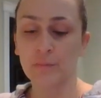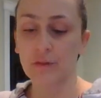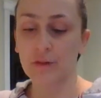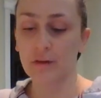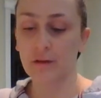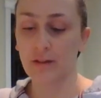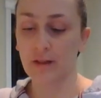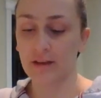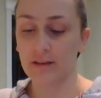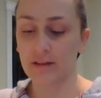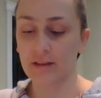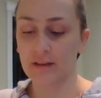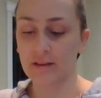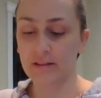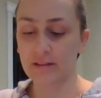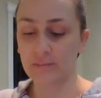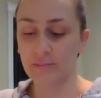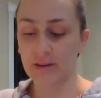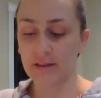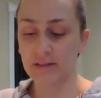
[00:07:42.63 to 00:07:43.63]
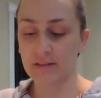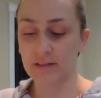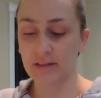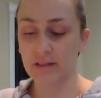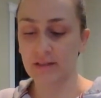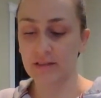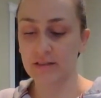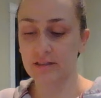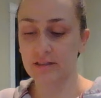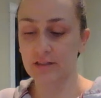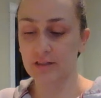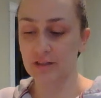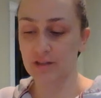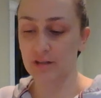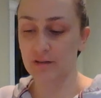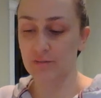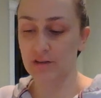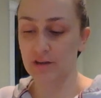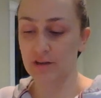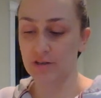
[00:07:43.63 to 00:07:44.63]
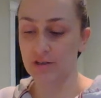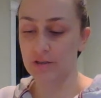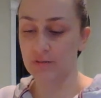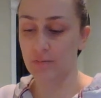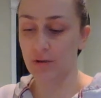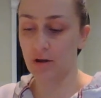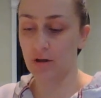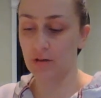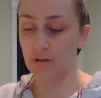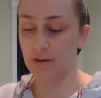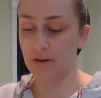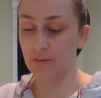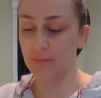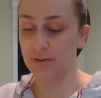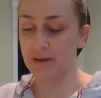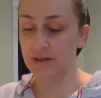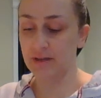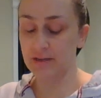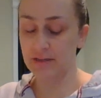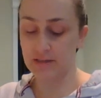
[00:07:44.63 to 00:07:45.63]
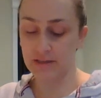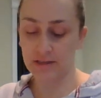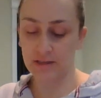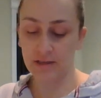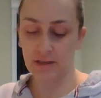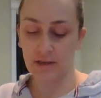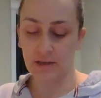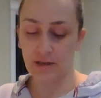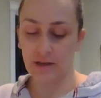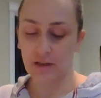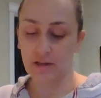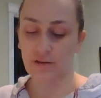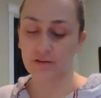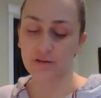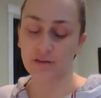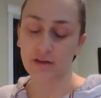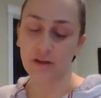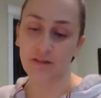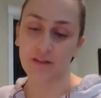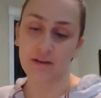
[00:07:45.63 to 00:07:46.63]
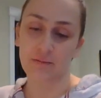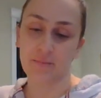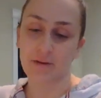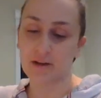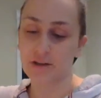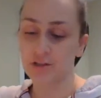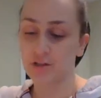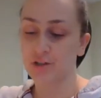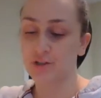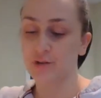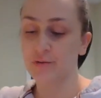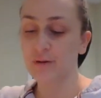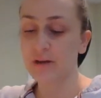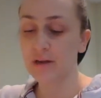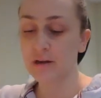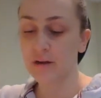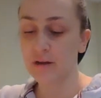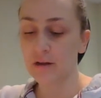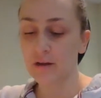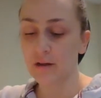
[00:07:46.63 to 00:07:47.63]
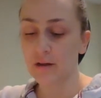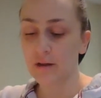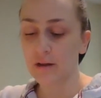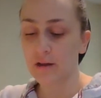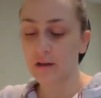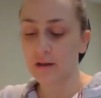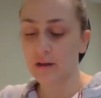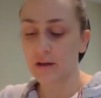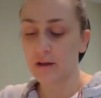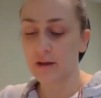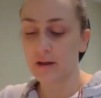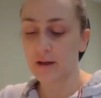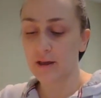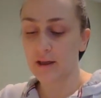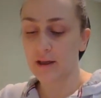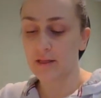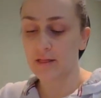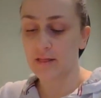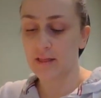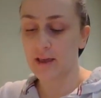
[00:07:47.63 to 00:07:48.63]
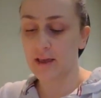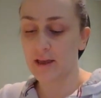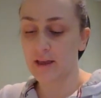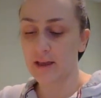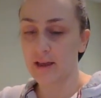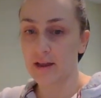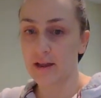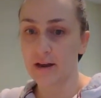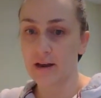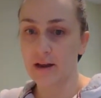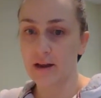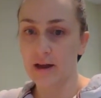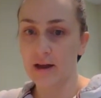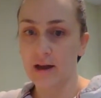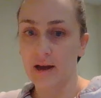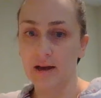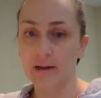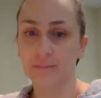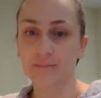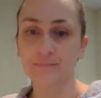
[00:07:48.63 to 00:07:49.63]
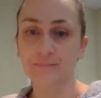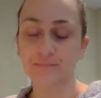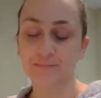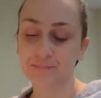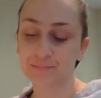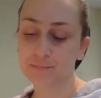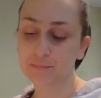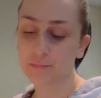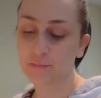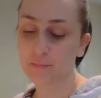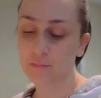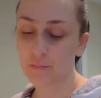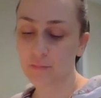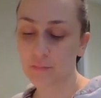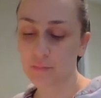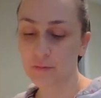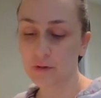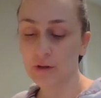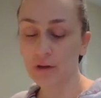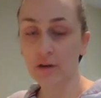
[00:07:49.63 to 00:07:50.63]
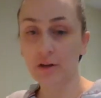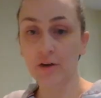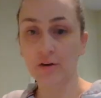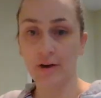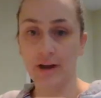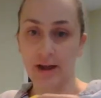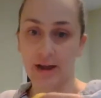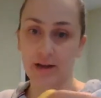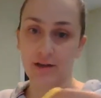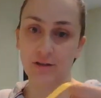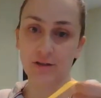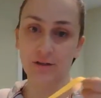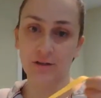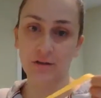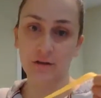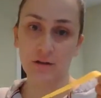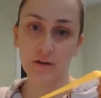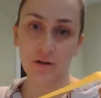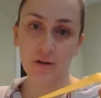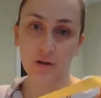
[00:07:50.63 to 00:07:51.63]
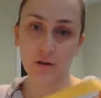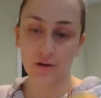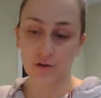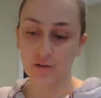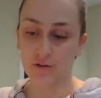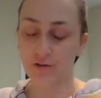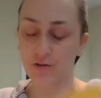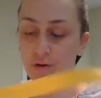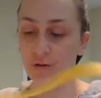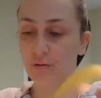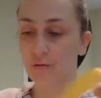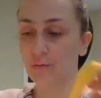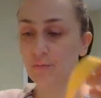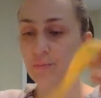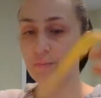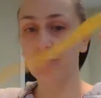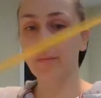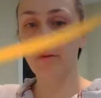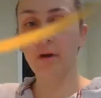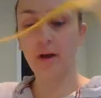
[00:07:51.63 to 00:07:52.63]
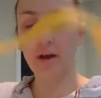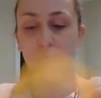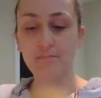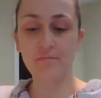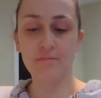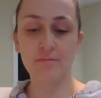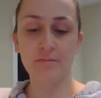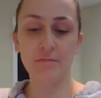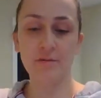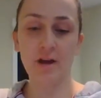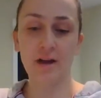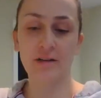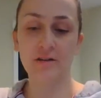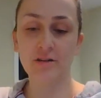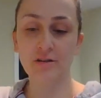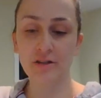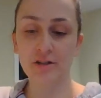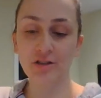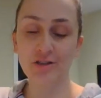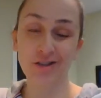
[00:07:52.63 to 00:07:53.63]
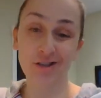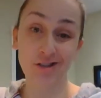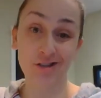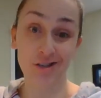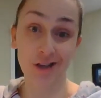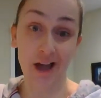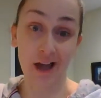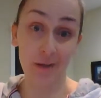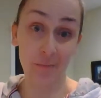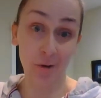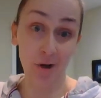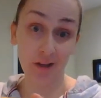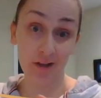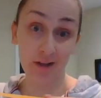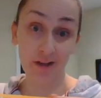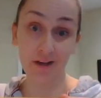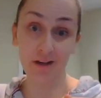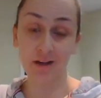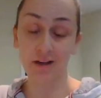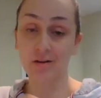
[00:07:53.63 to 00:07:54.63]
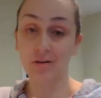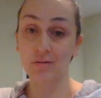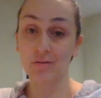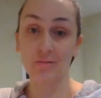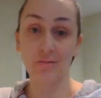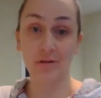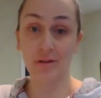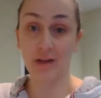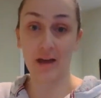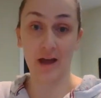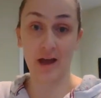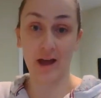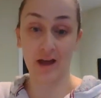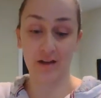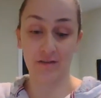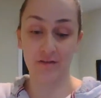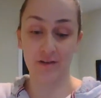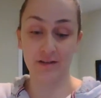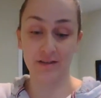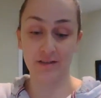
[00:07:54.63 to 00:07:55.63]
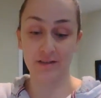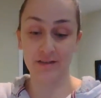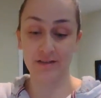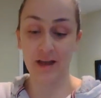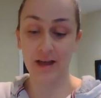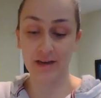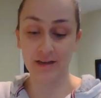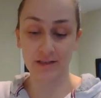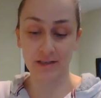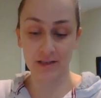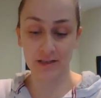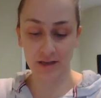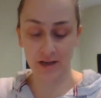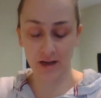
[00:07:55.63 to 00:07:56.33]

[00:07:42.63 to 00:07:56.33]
Like this, basically, it's just going to be your small little piece. There's nothing much to it. And then your handle. So I usually just eyeball it. I don't really have a set